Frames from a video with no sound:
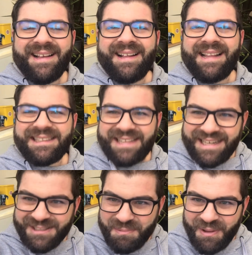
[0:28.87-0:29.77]
let's get
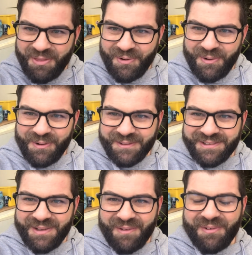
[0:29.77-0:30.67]
into my
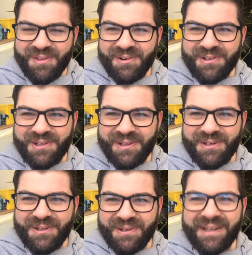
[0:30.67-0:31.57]
thoughts. Without further
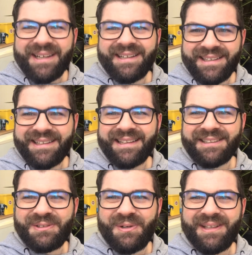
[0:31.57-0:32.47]
ado, let's
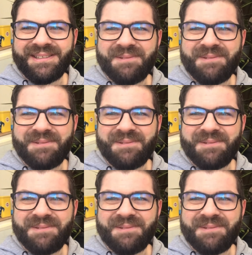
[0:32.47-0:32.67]
do this.